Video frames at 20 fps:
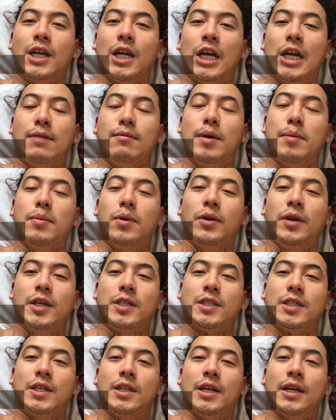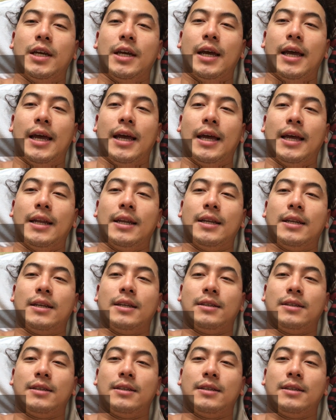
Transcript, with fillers: remember yesterday and